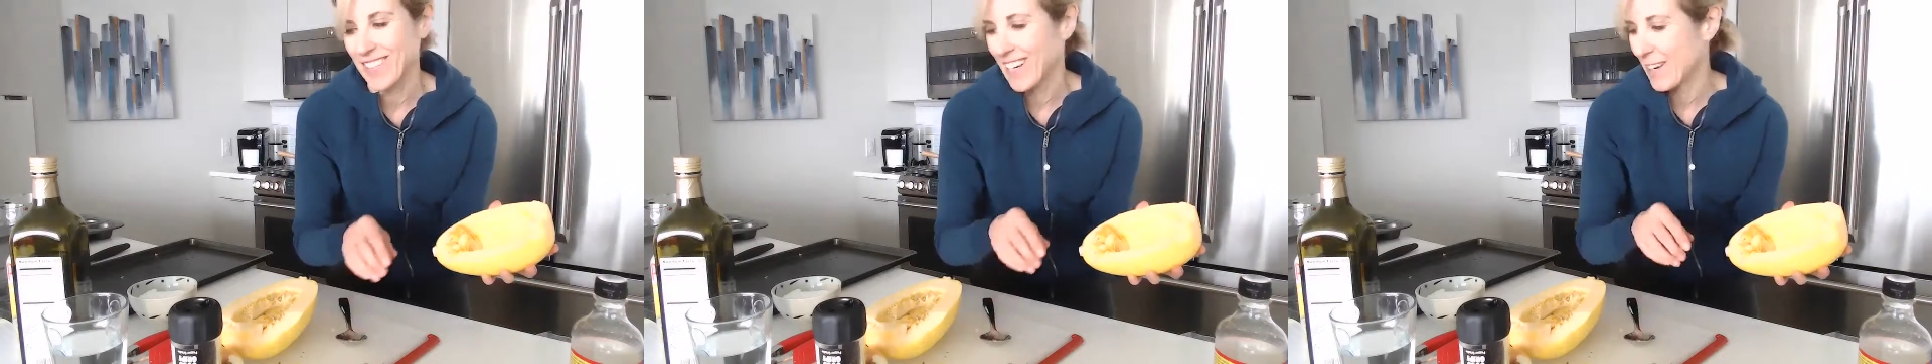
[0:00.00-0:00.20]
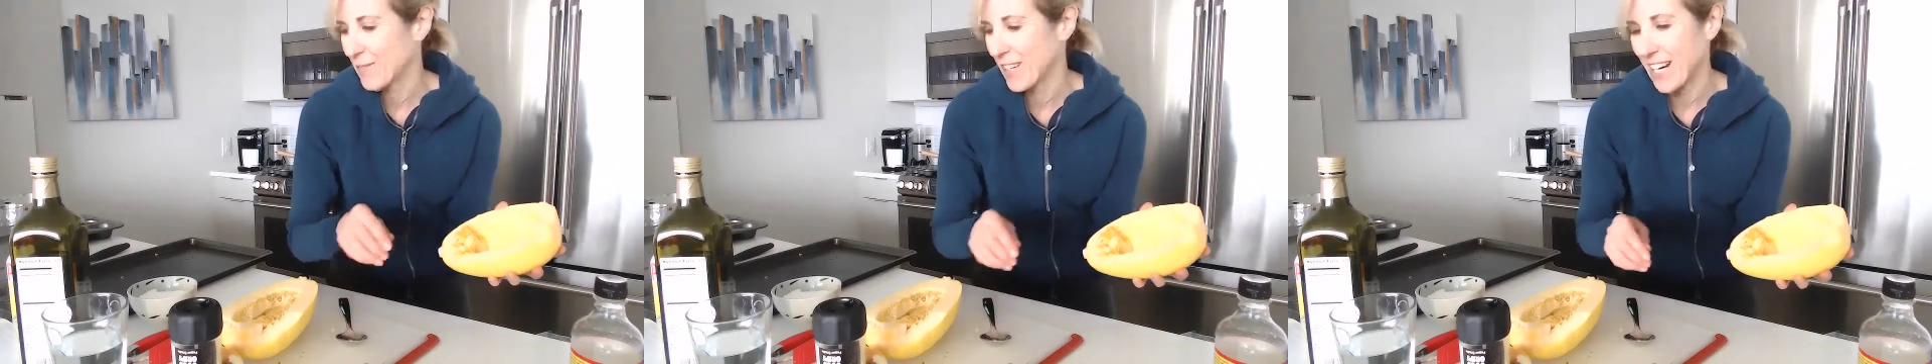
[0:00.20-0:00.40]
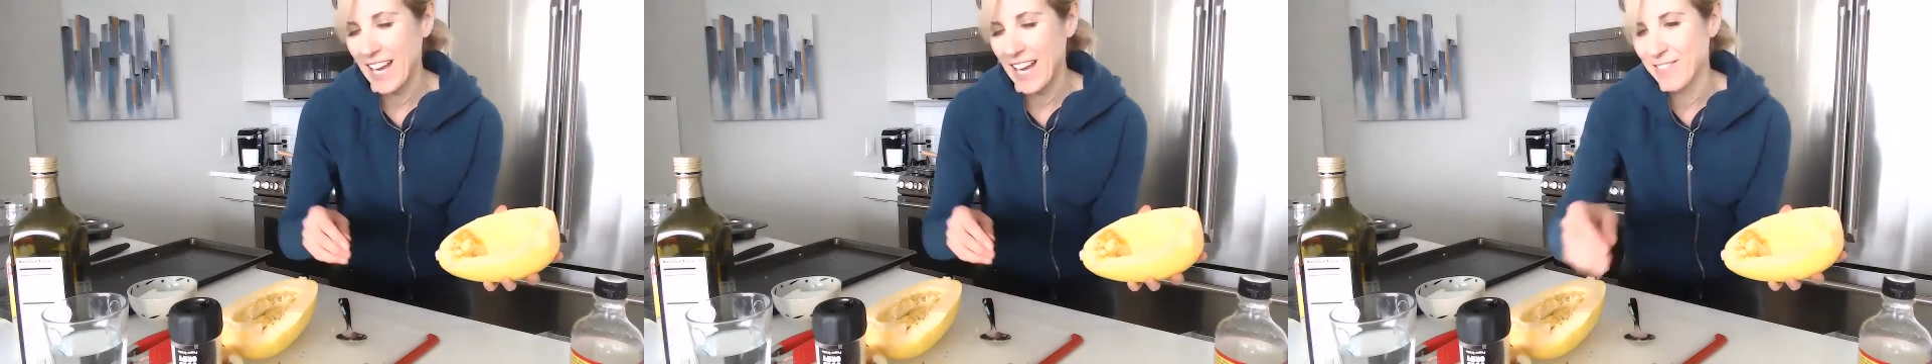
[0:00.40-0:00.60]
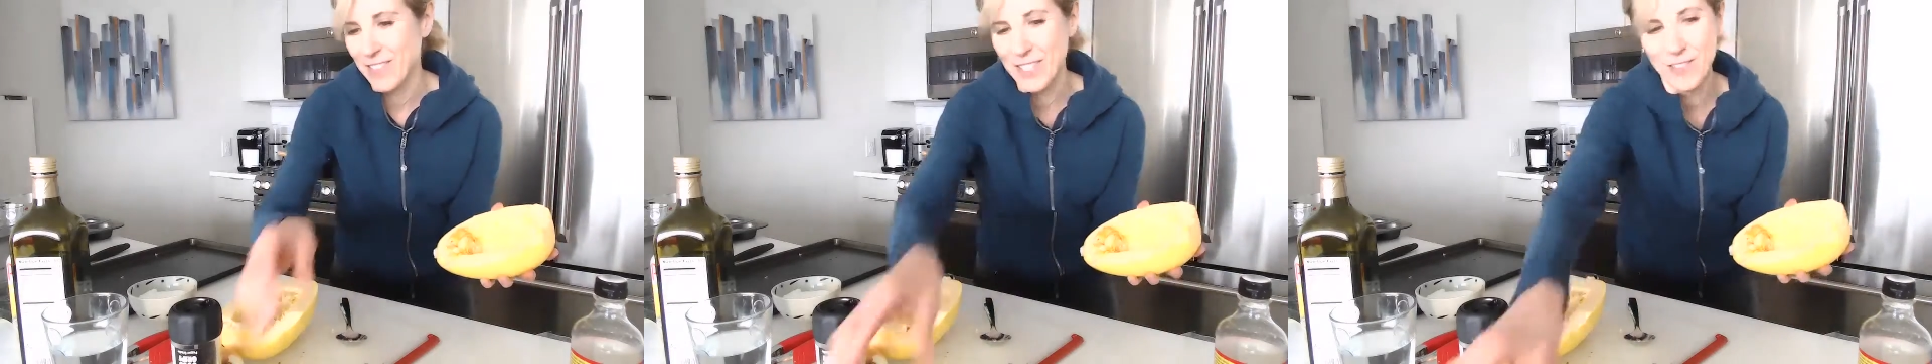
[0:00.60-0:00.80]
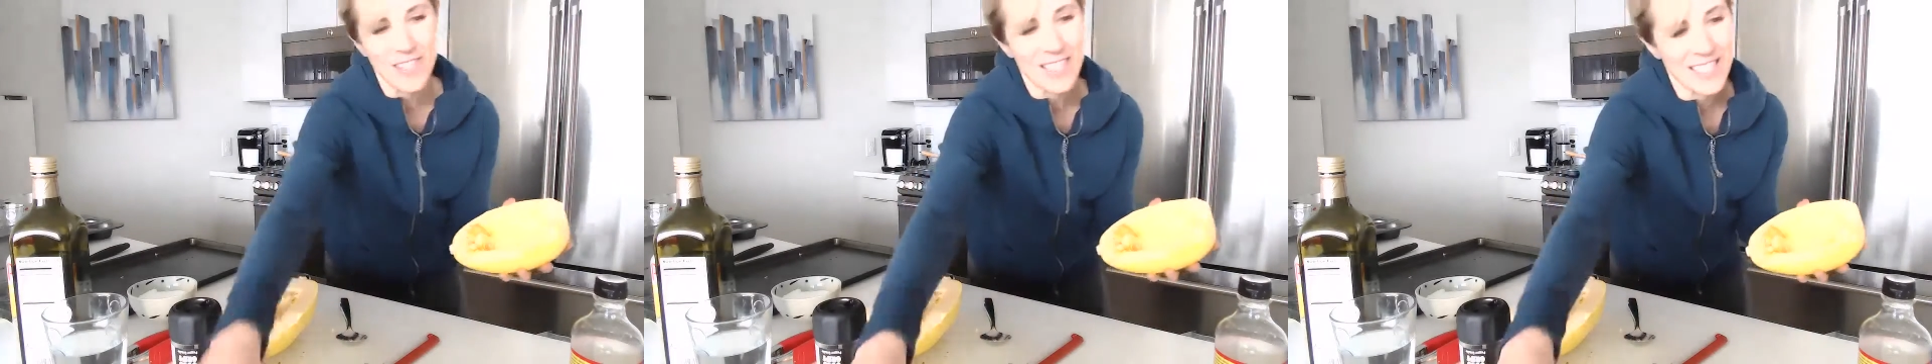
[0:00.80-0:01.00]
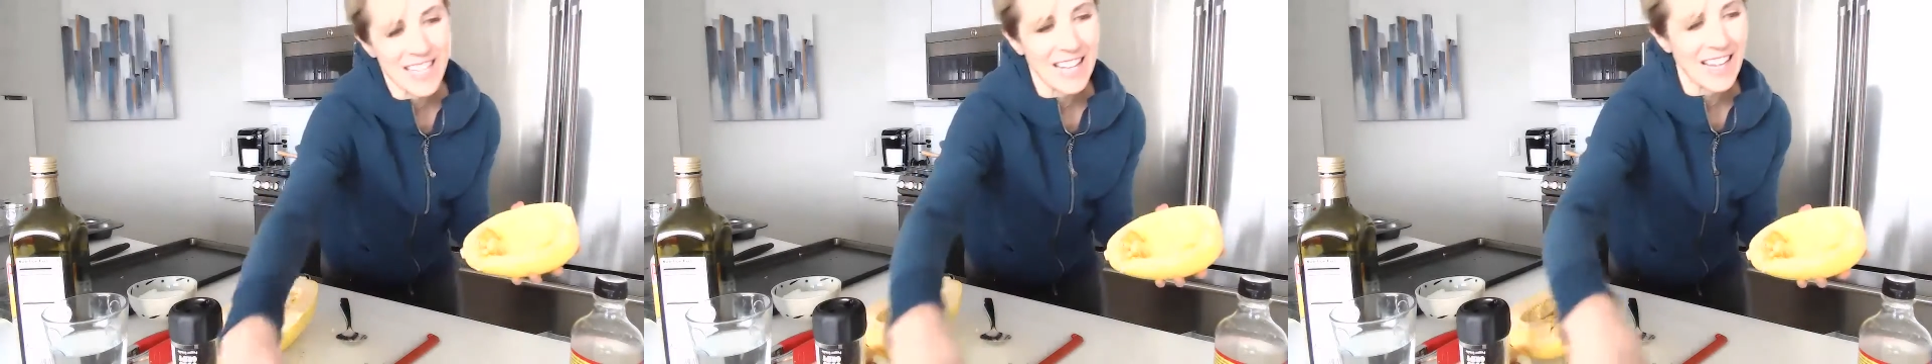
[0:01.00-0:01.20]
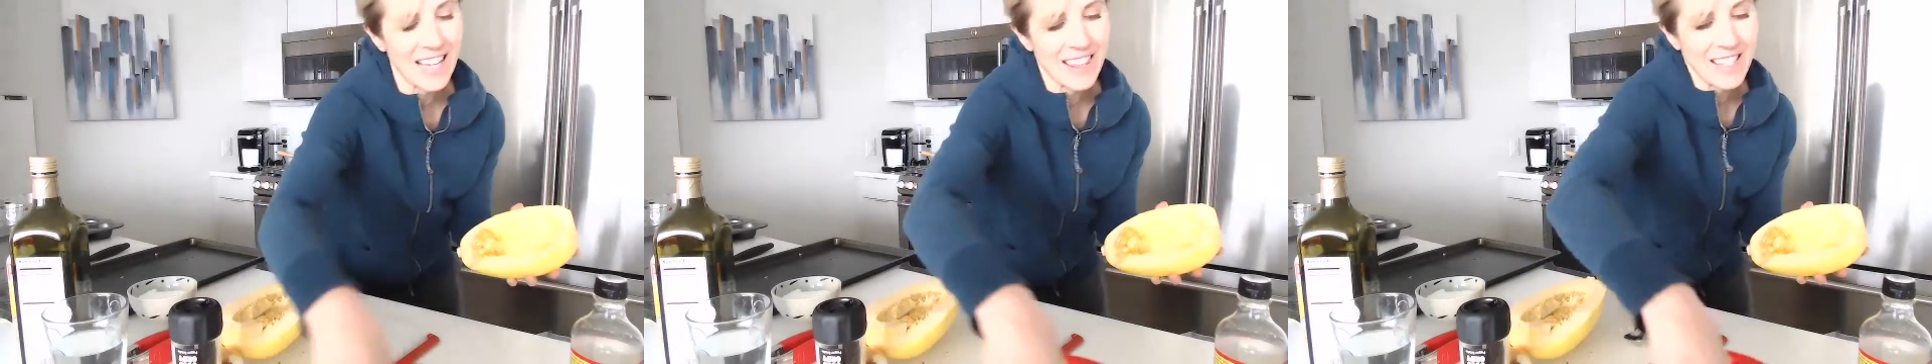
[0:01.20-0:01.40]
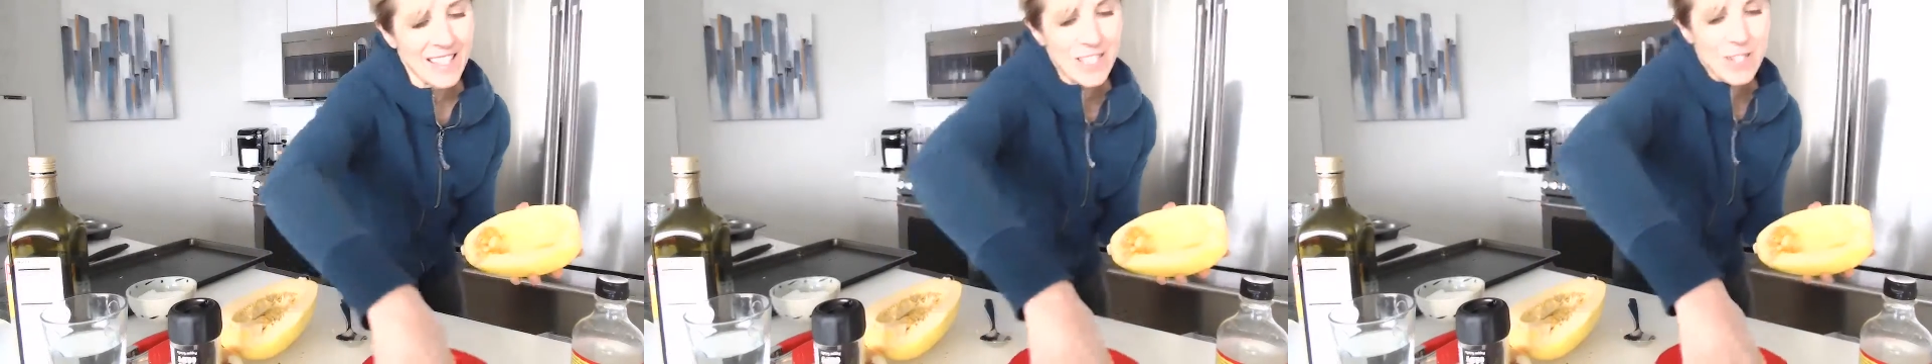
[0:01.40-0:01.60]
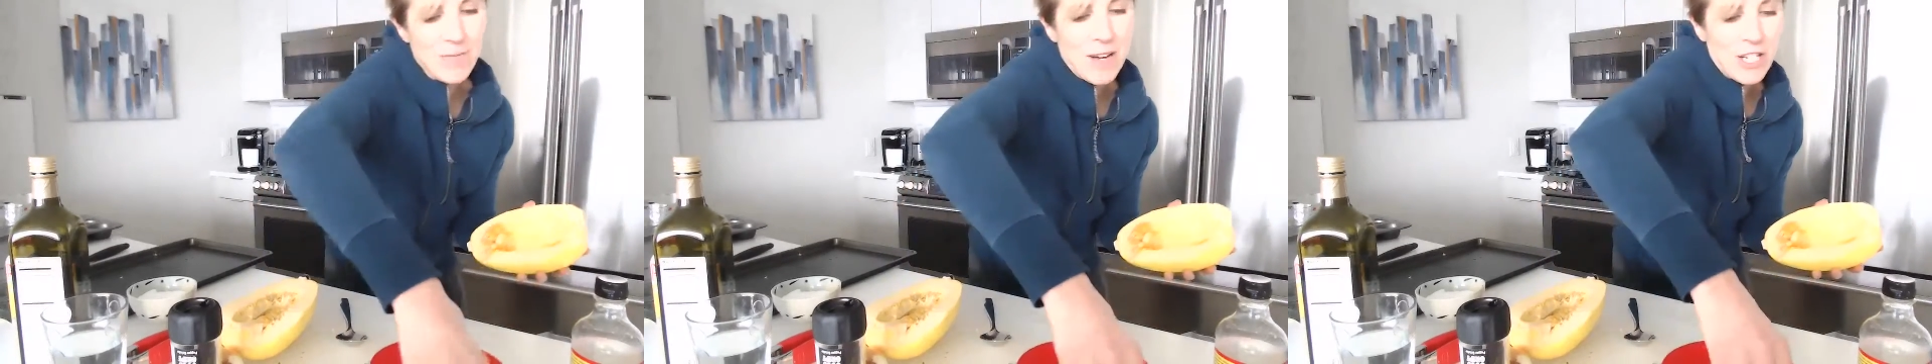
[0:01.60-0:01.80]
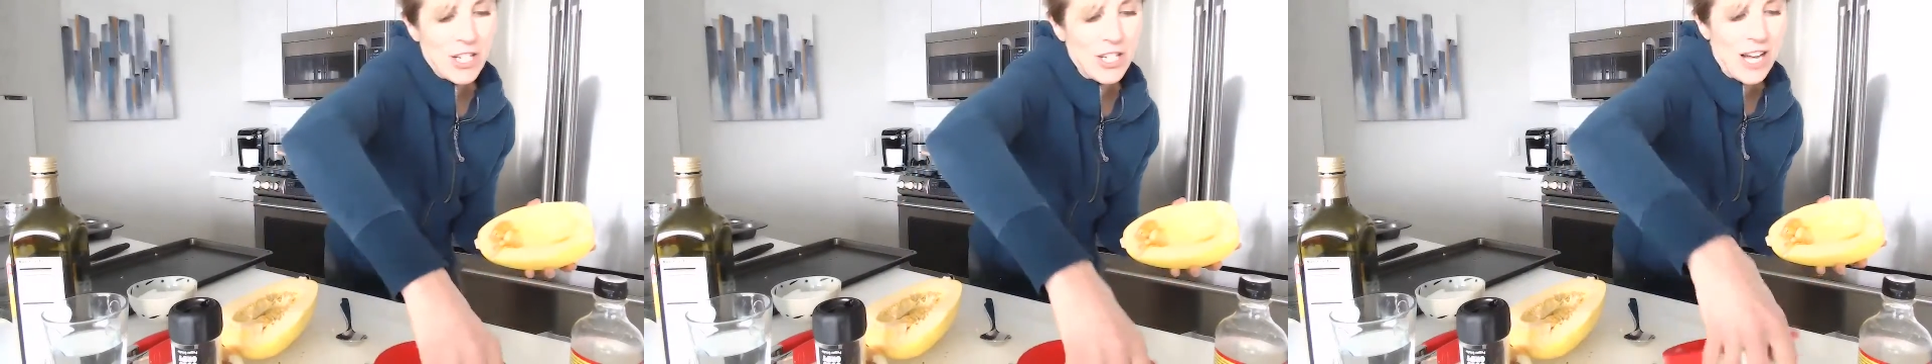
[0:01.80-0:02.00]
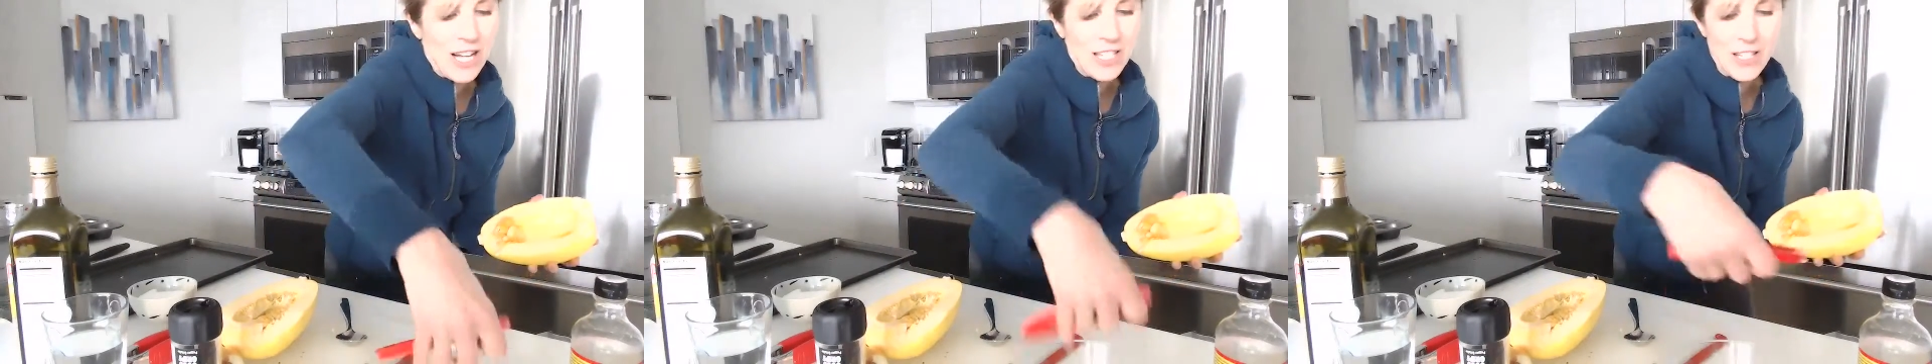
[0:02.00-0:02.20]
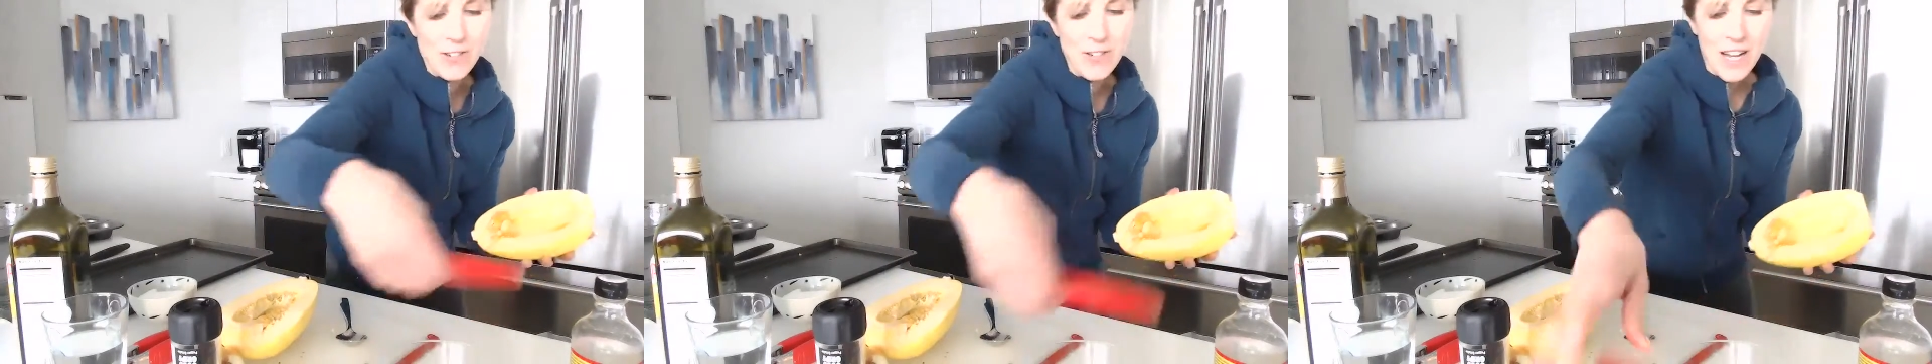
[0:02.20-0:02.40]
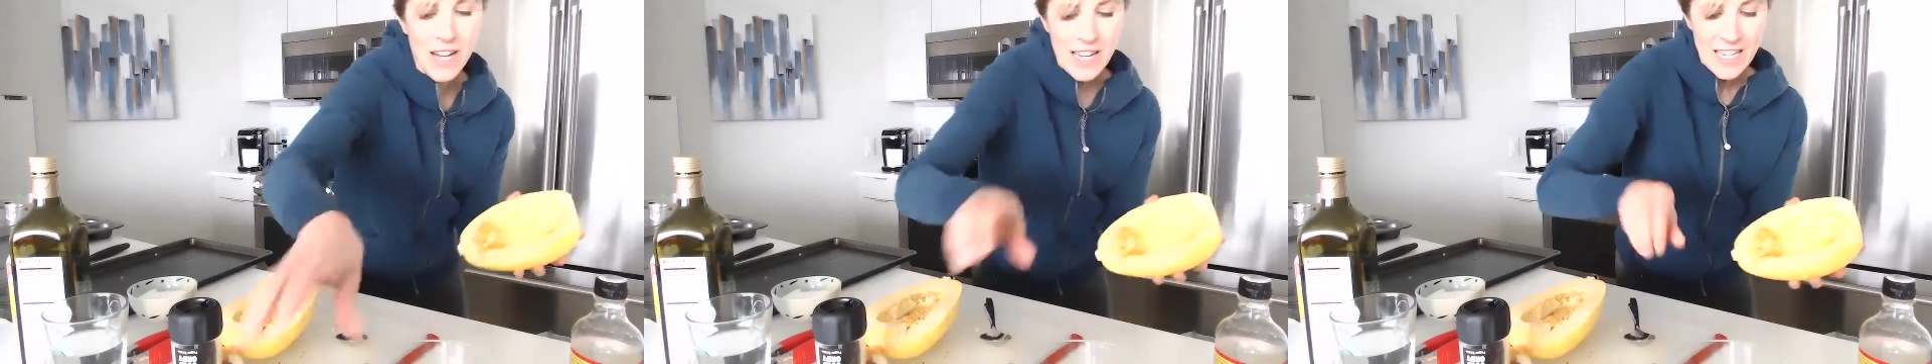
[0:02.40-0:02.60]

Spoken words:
I'm gonna have to because I like this too much not to.